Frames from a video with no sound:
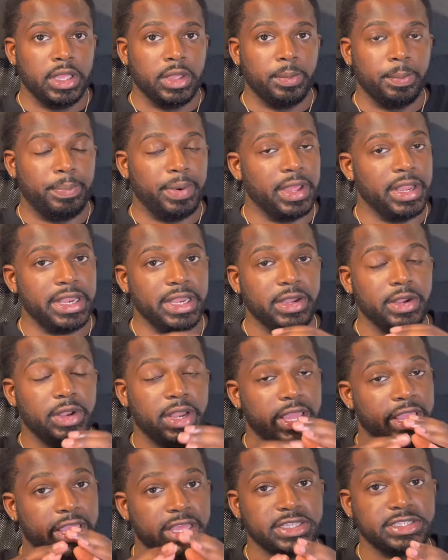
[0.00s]
but
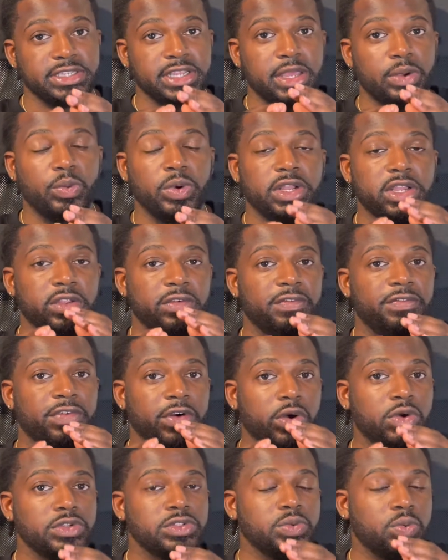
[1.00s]
like I said, with the
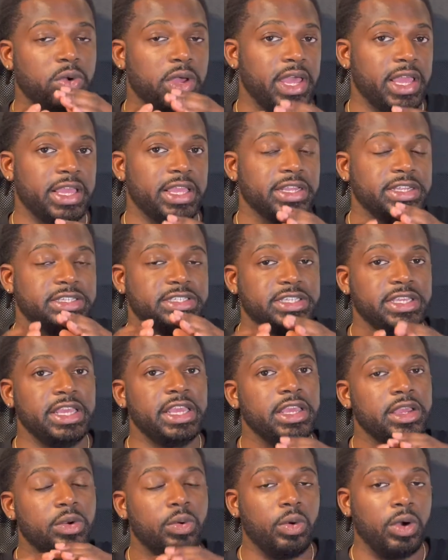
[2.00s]
Volkswagen
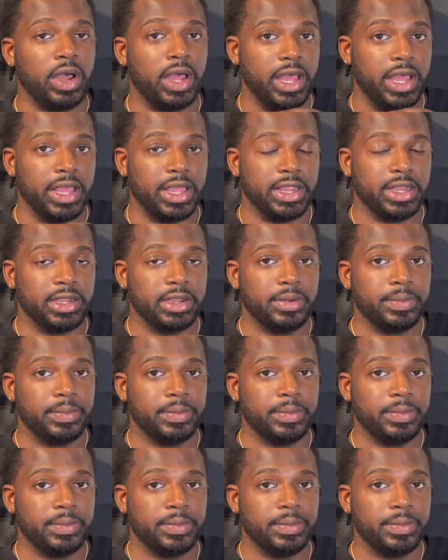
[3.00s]
Tiguan,